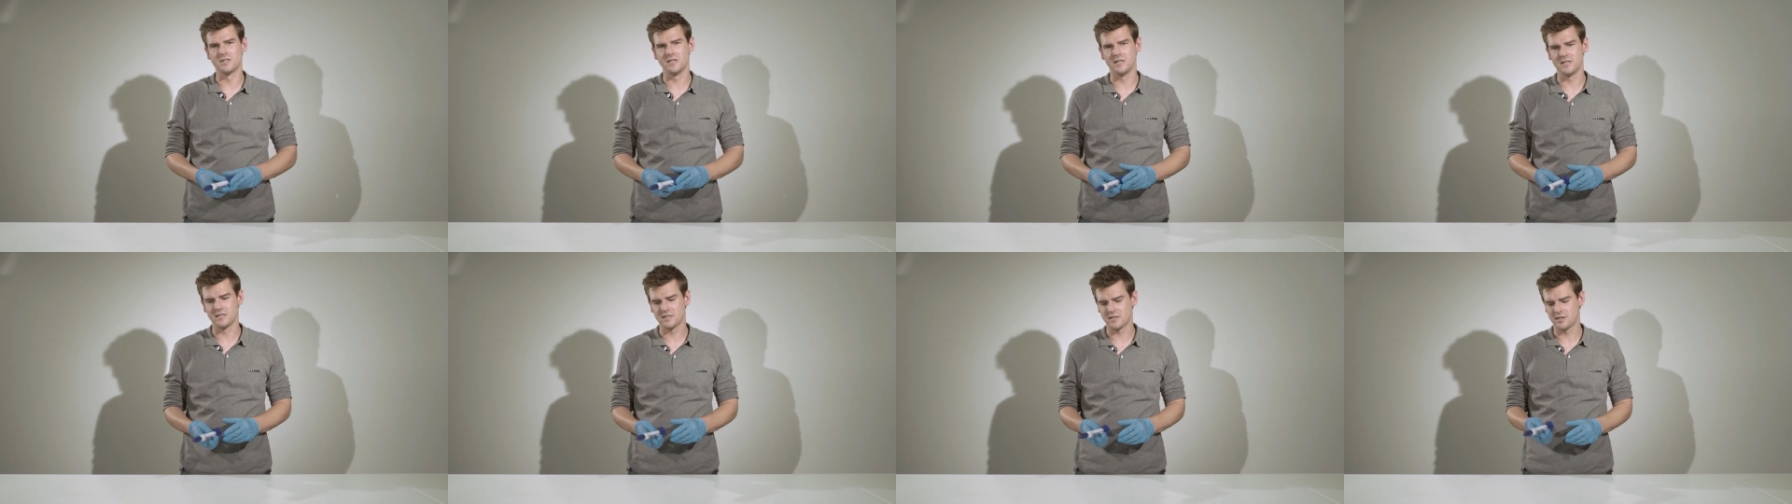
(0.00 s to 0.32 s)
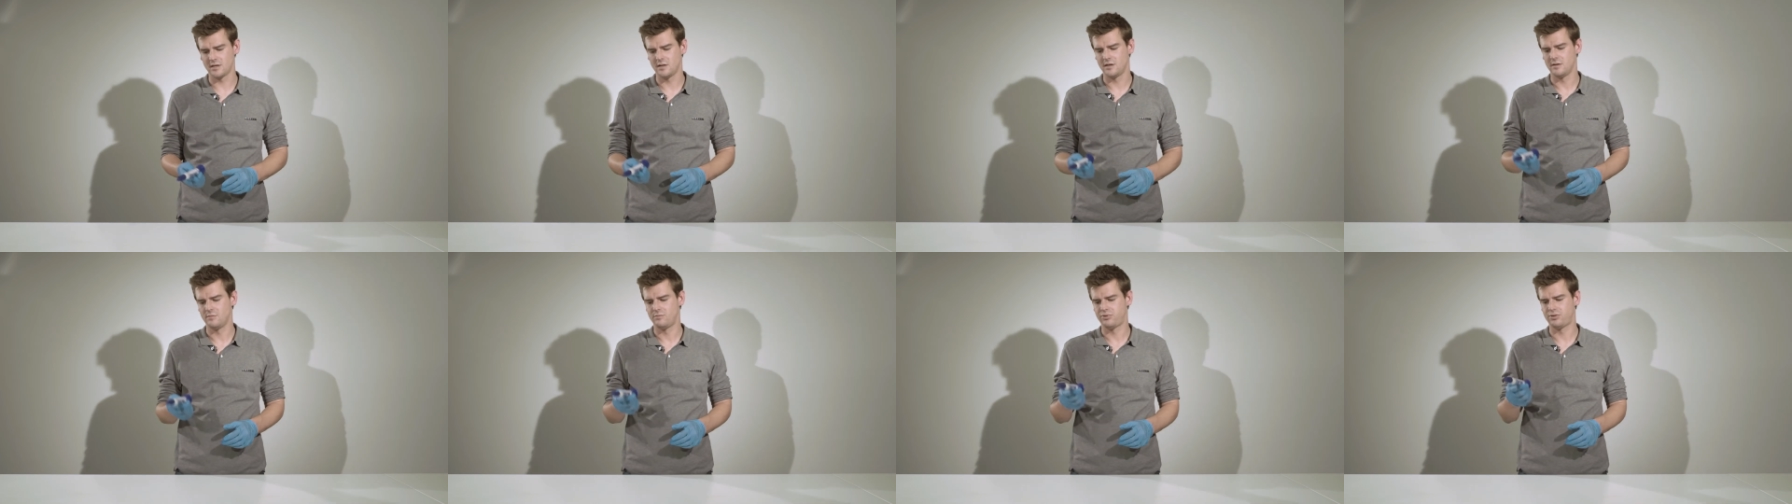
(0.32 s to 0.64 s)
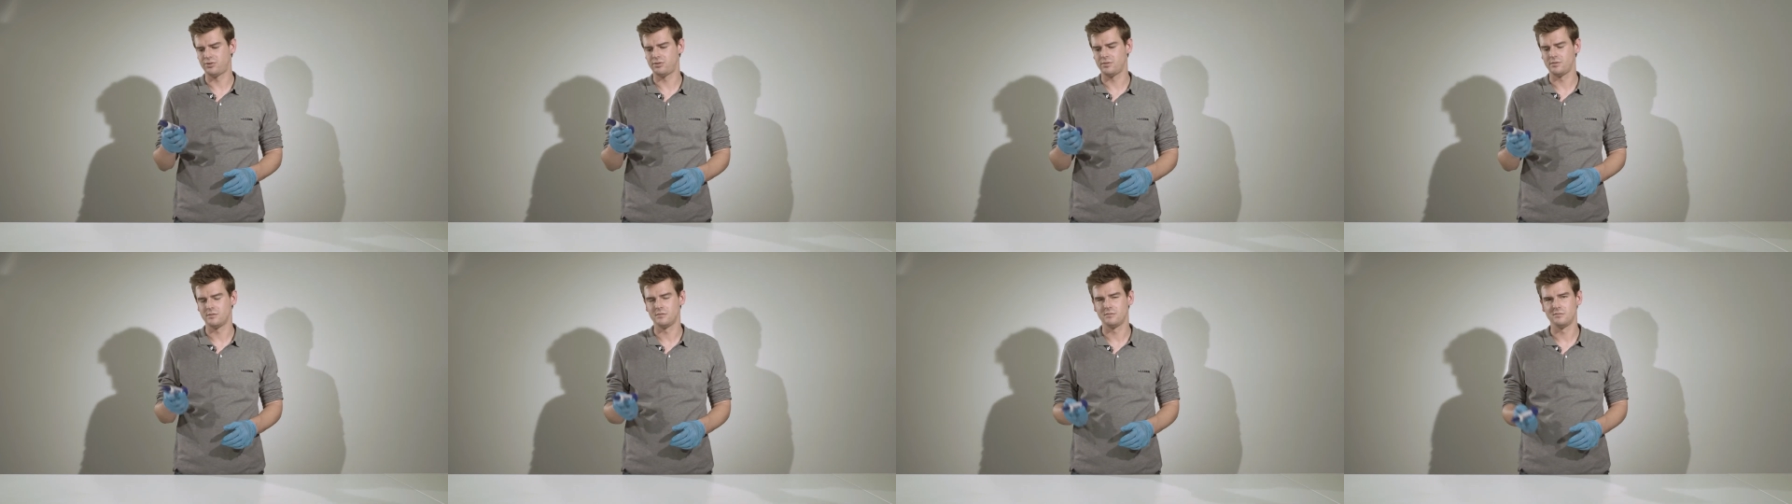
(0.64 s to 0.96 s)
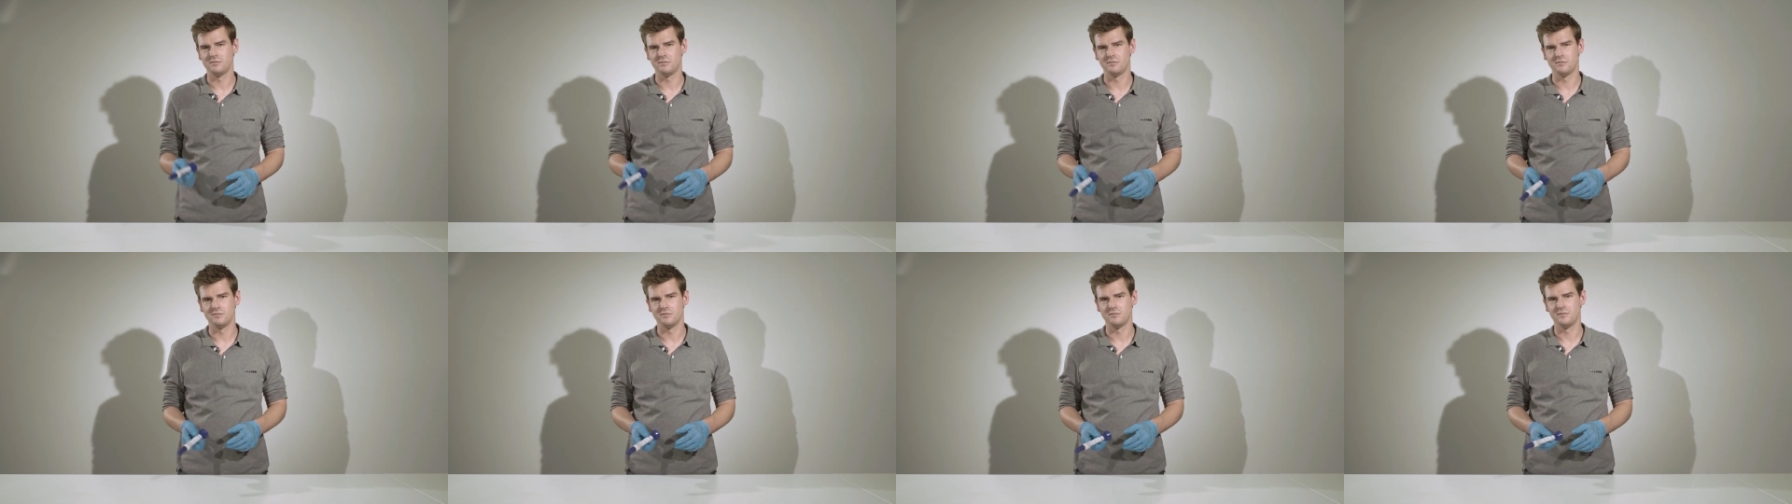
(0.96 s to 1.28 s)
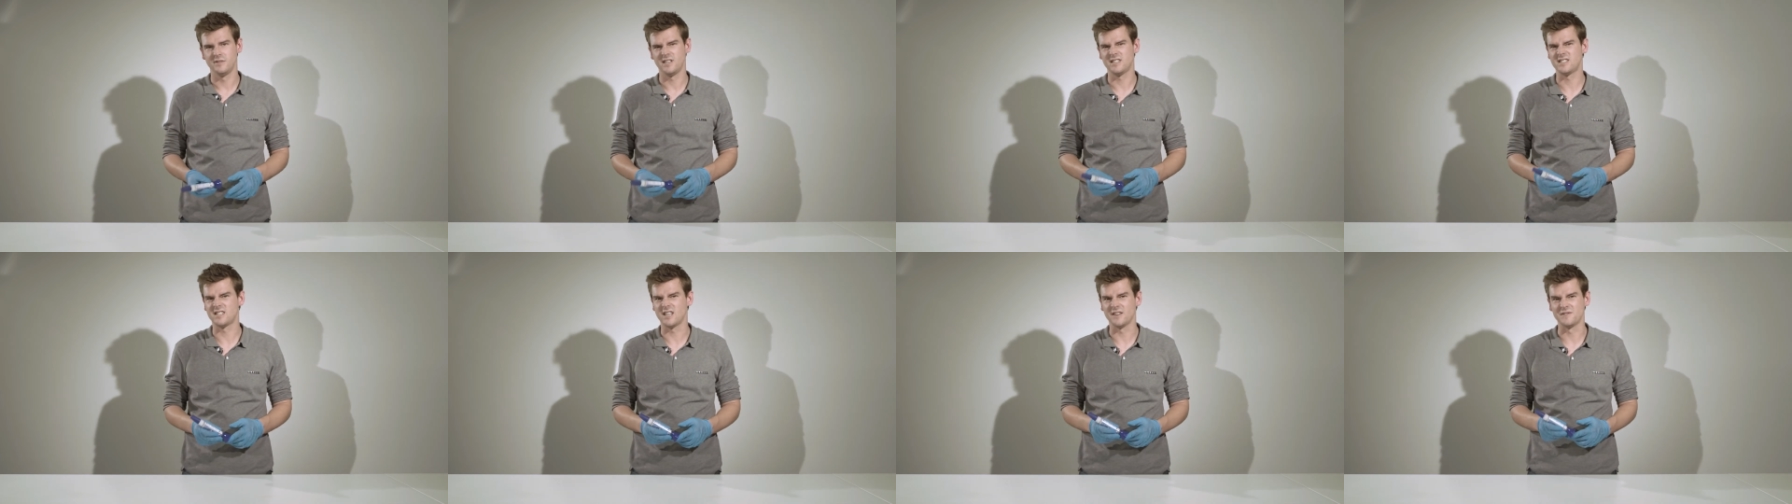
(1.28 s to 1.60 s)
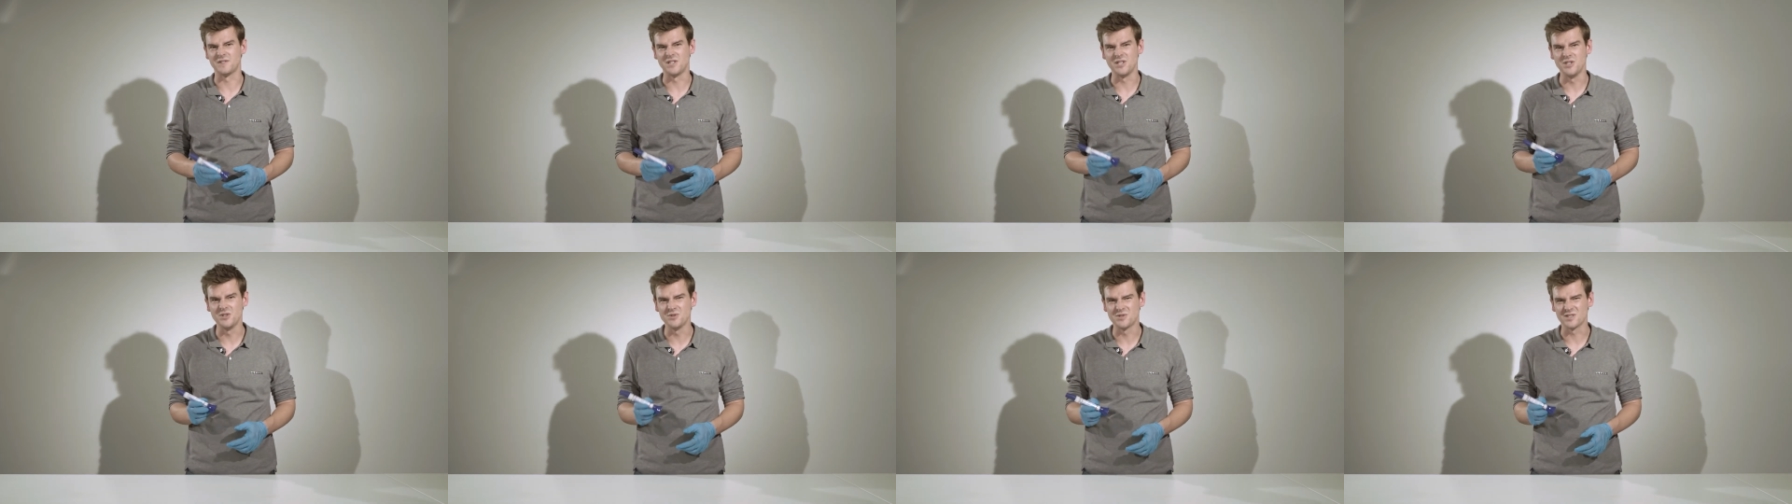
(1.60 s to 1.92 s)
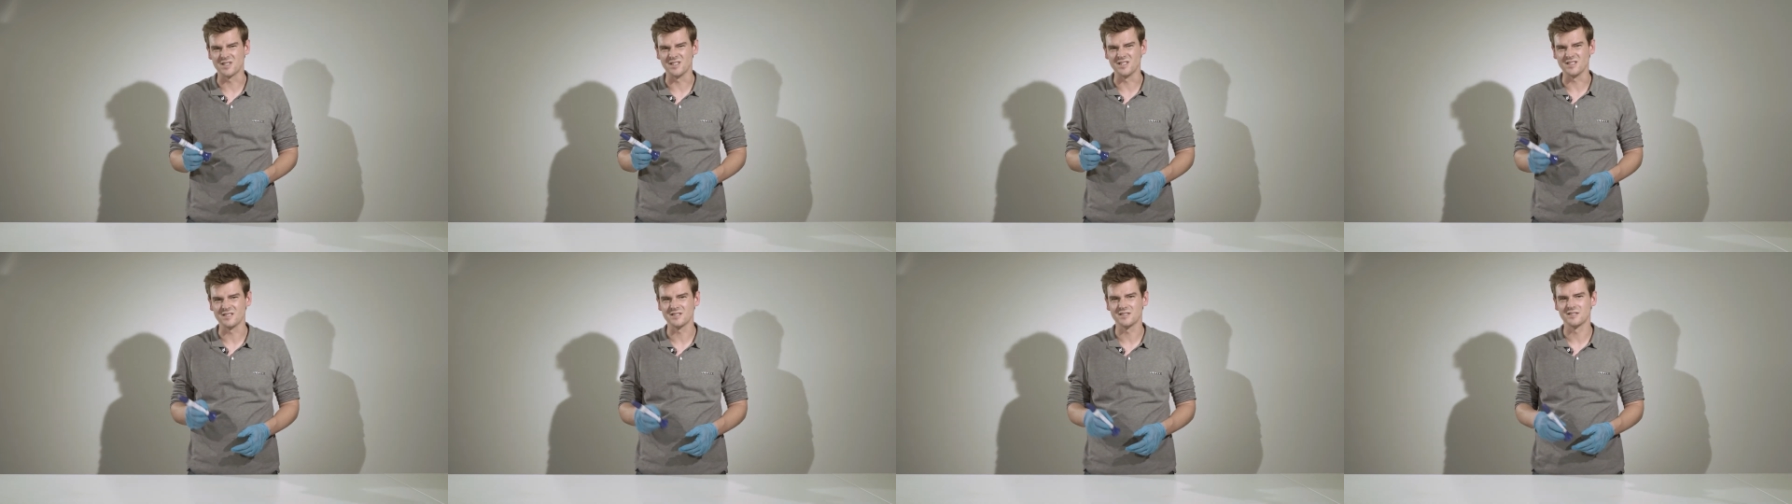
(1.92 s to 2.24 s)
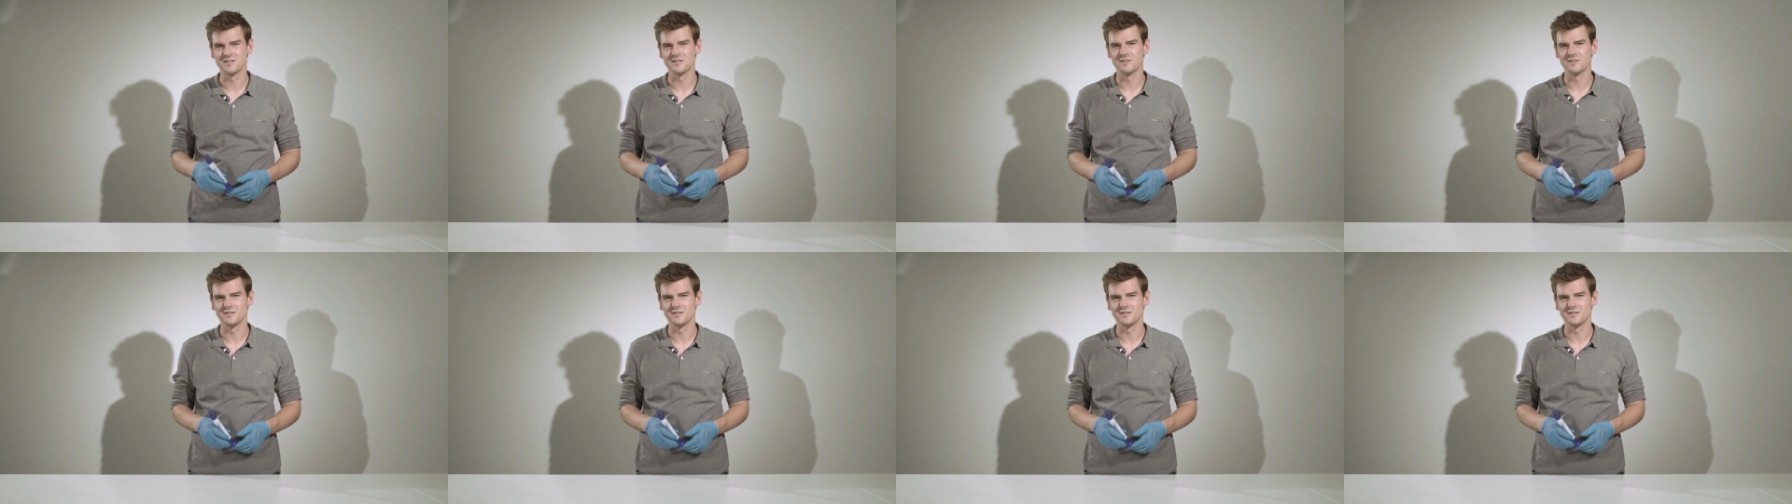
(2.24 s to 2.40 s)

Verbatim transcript: is, this stuff's useless.